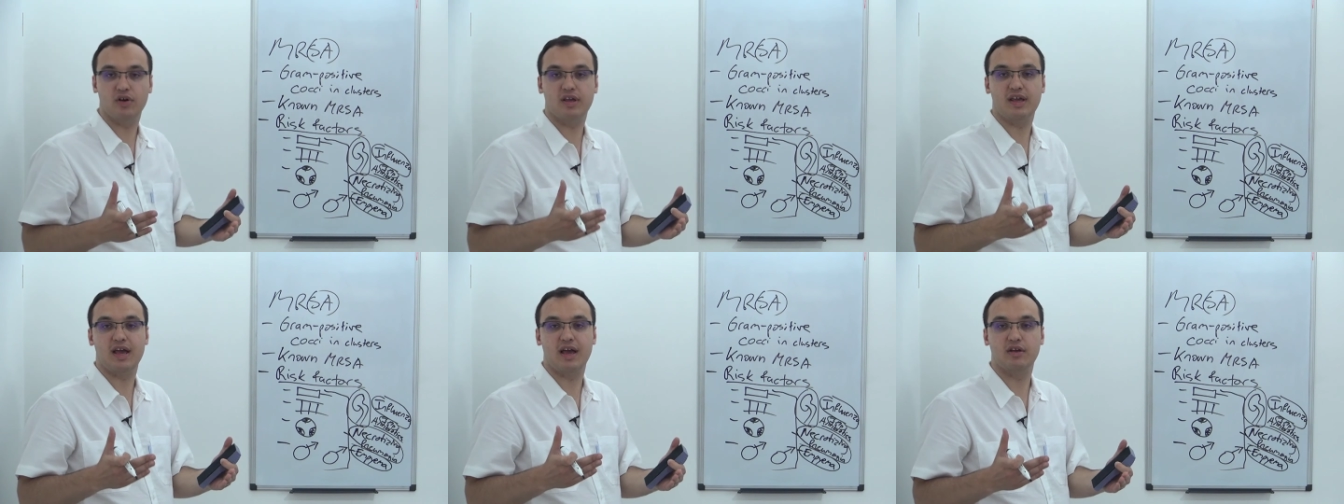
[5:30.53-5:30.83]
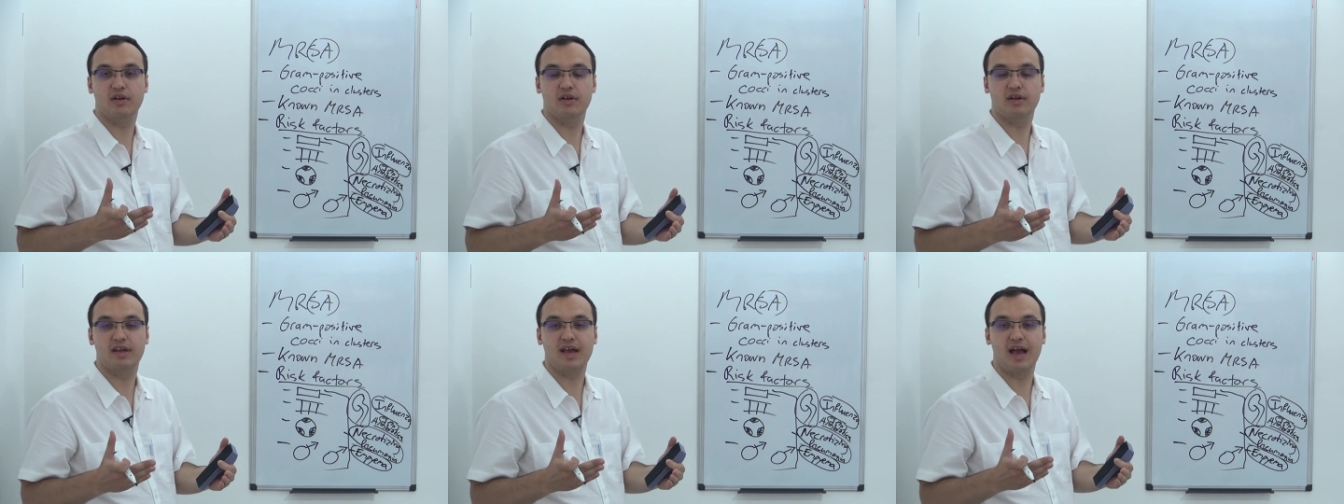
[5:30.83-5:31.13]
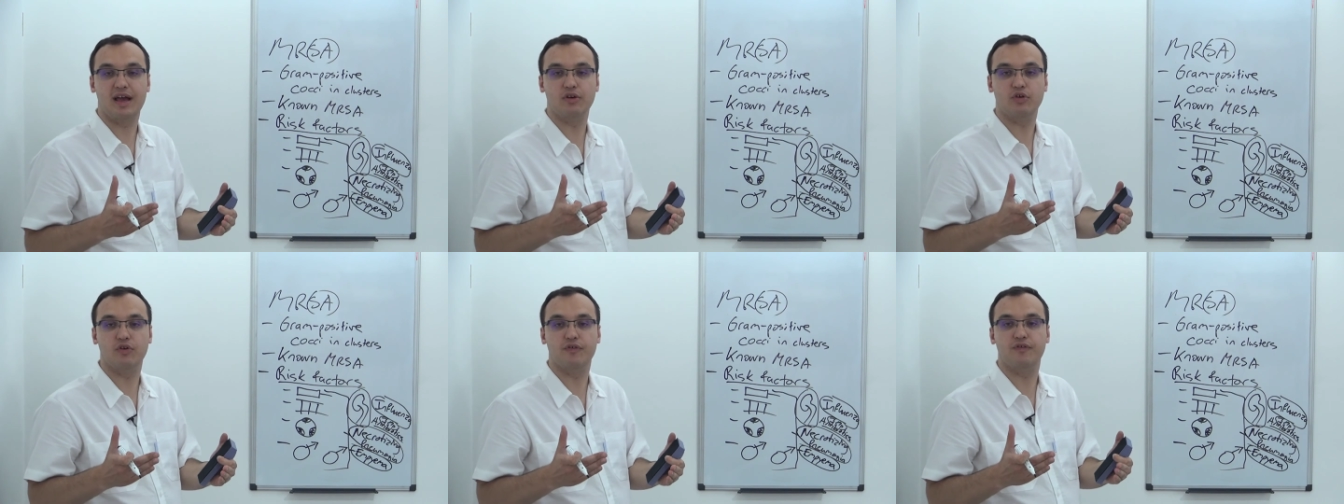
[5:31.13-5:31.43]

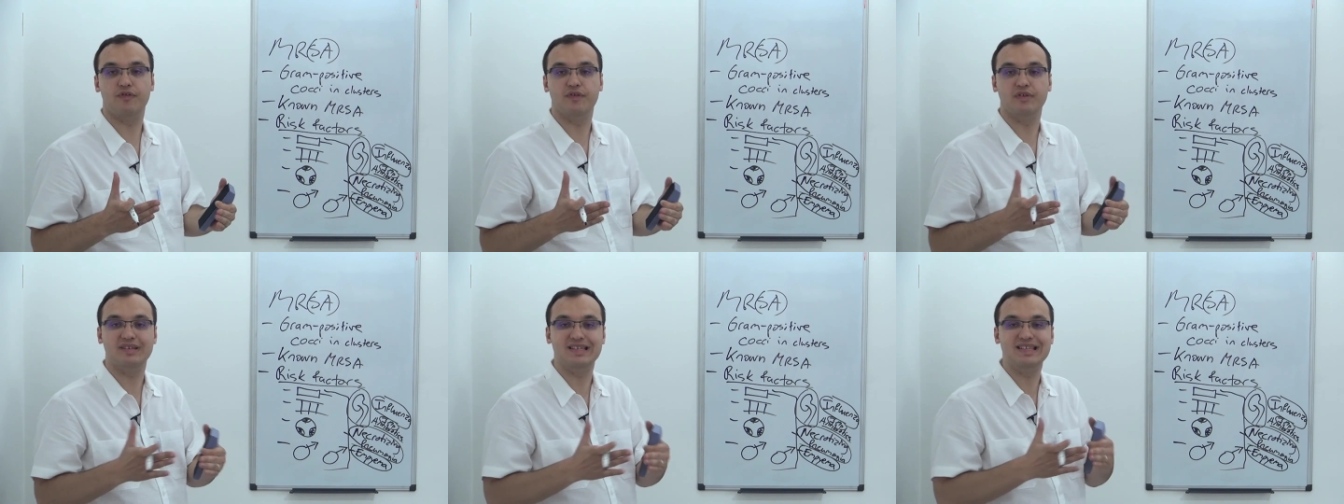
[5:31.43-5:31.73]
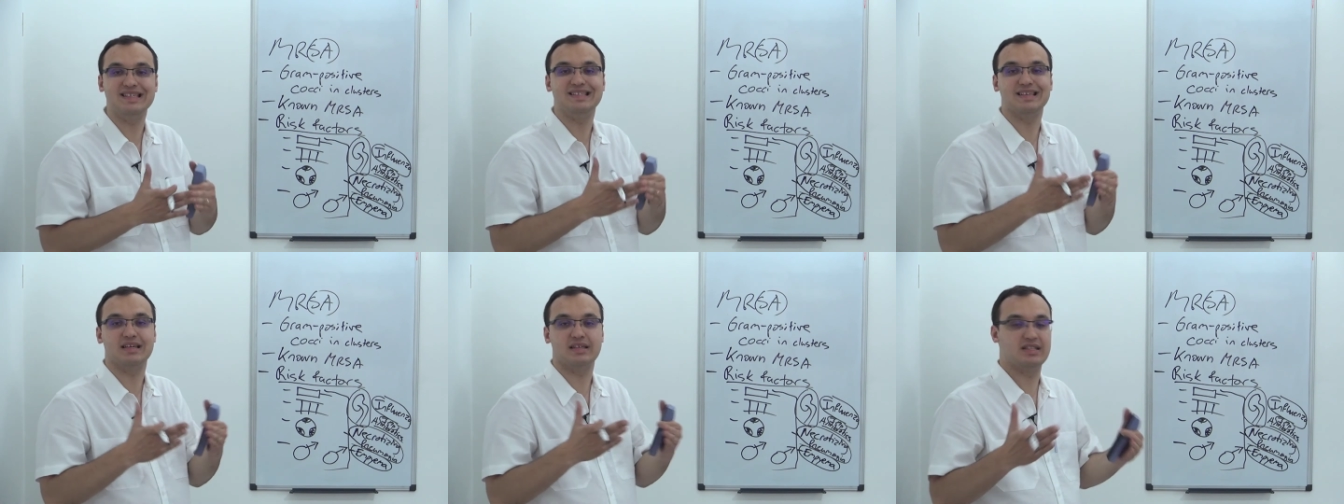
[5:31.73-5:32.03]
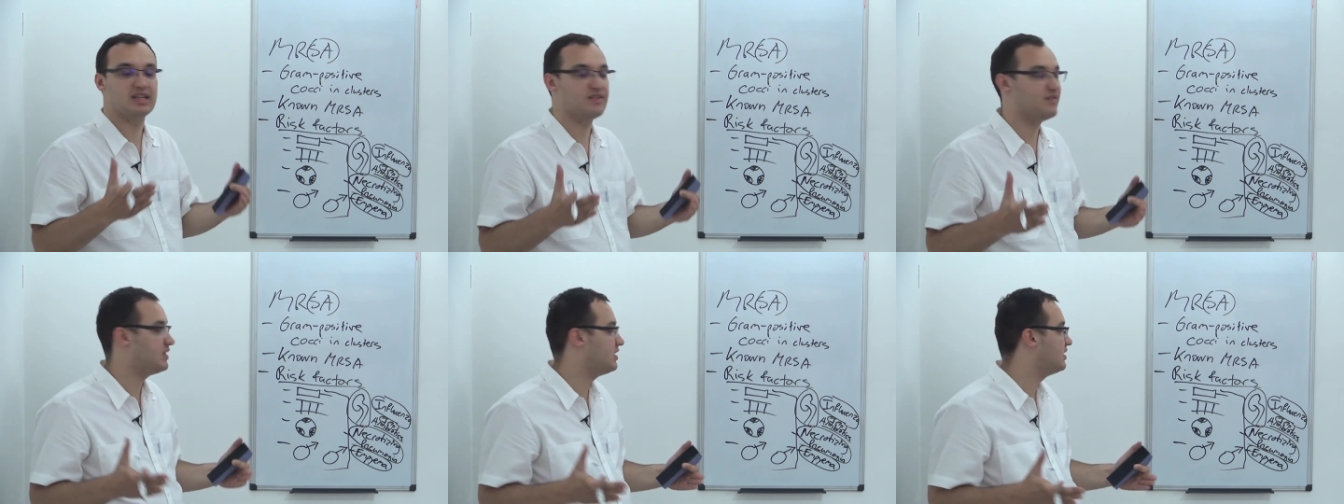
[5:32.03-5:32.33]
kind of these
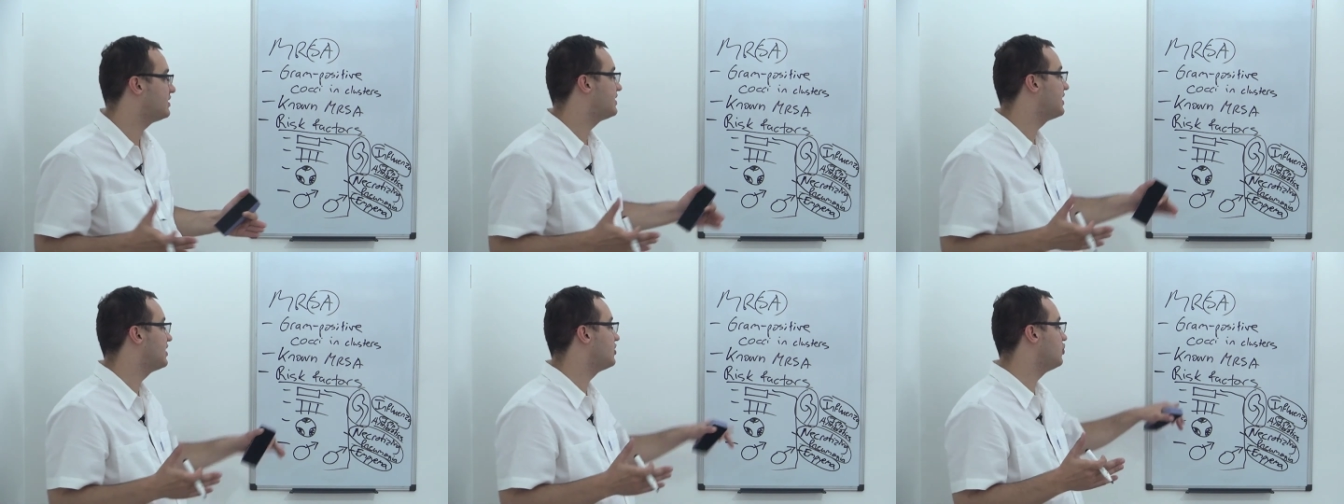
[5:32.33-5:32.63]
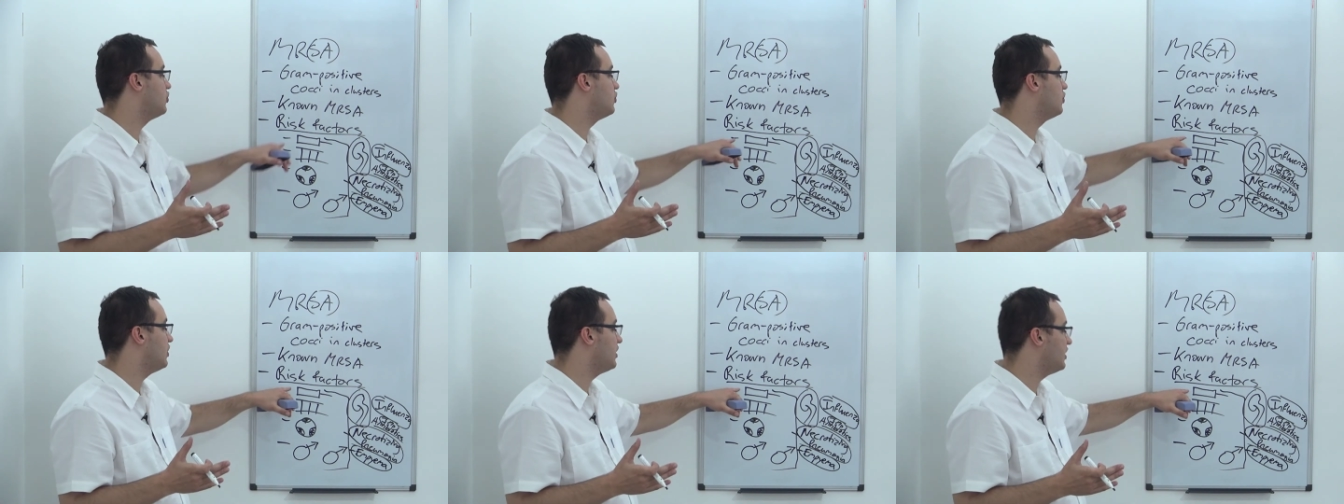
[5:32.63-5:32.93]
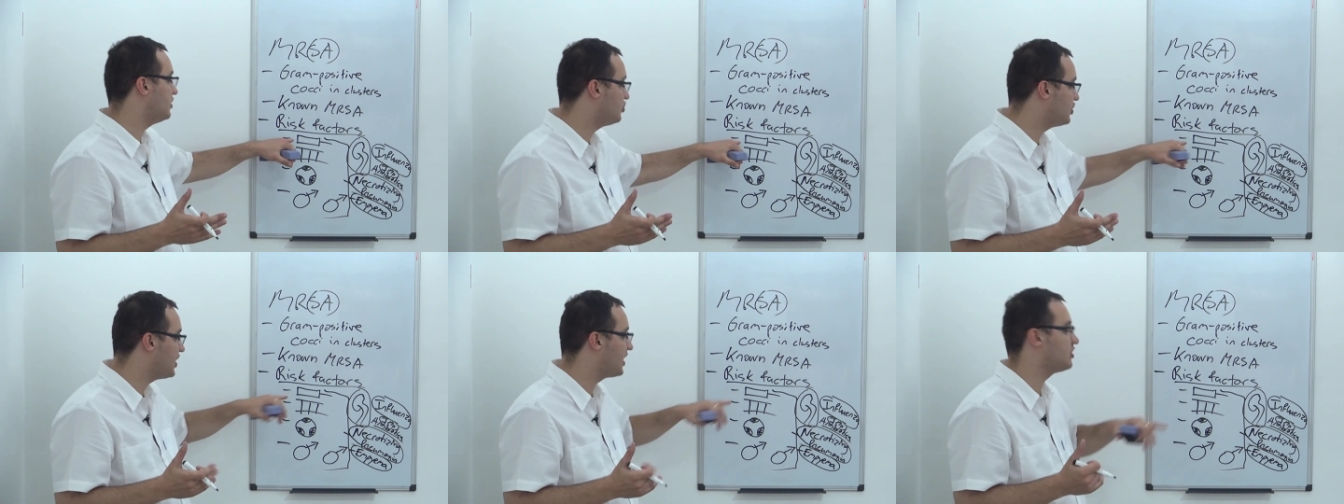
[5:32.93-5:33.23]
activities that you
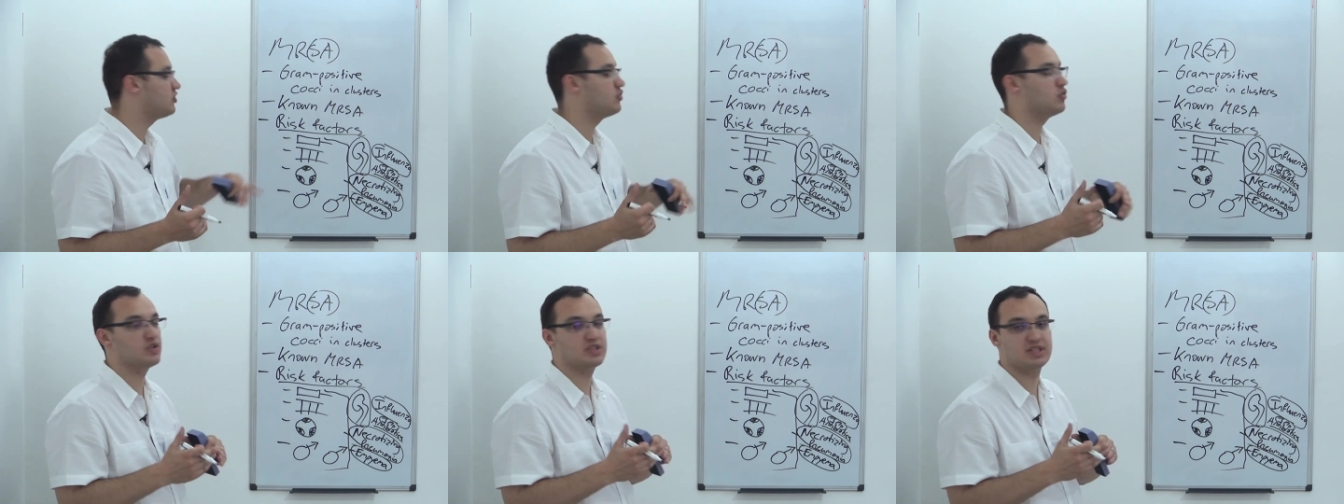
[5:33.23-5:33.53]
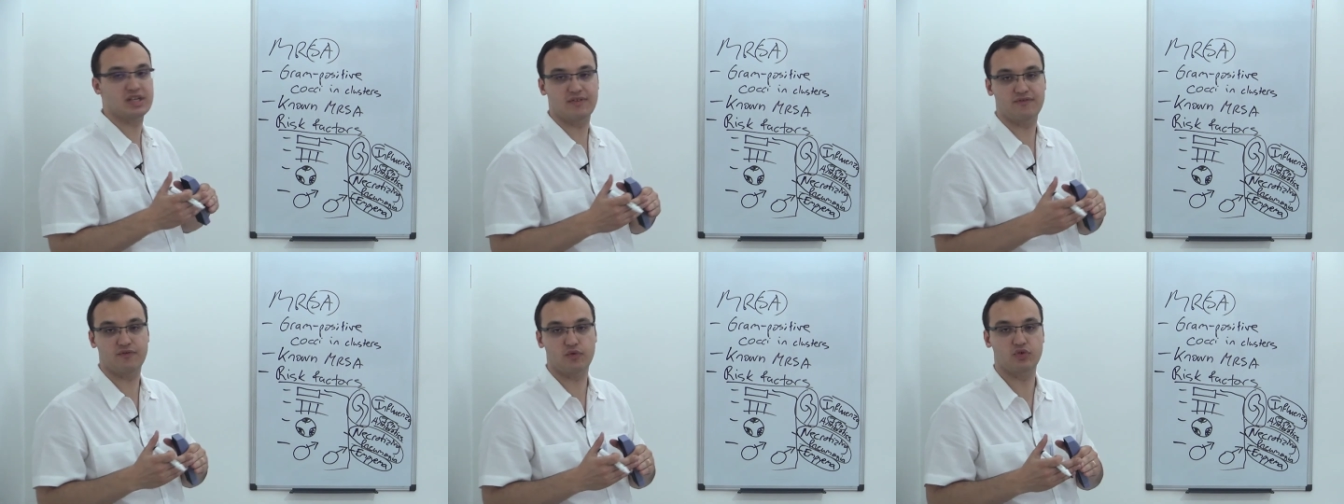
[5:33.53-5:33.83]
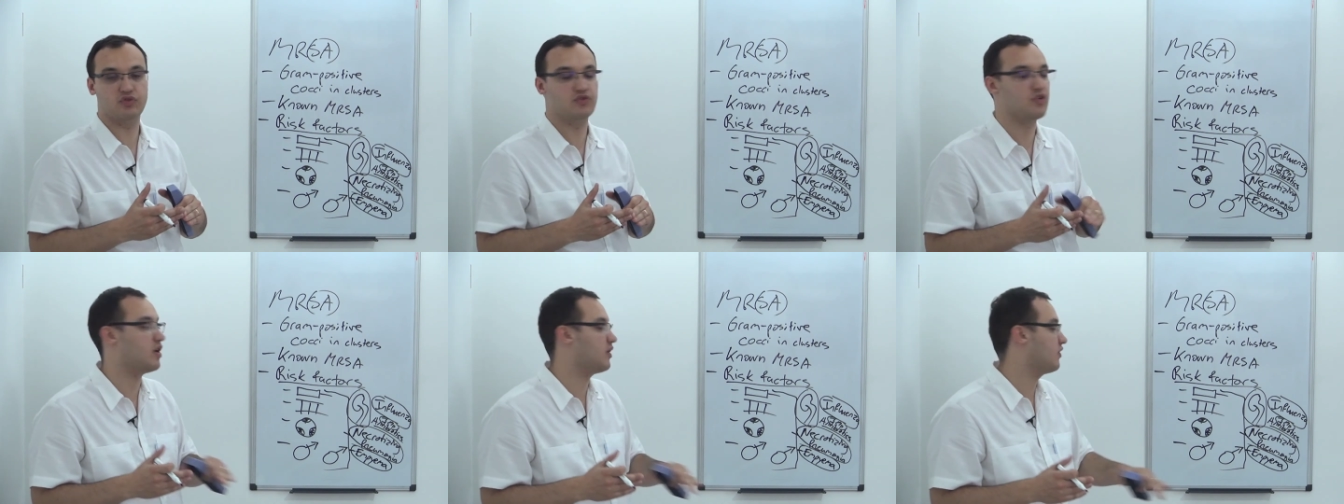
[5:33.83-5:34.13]
inject yourself
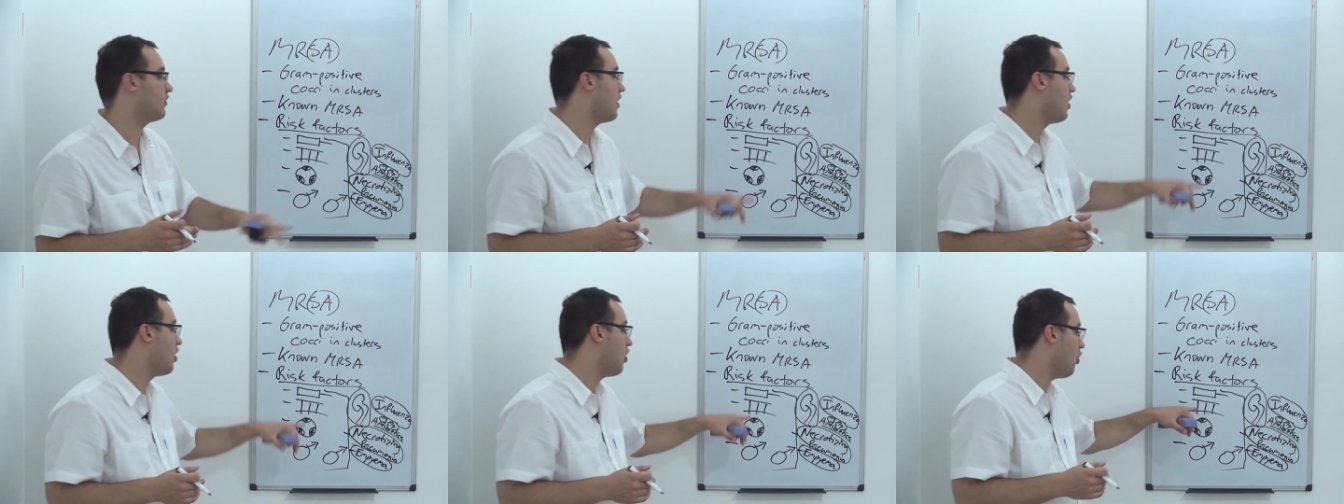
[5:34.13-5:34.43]
with drugs?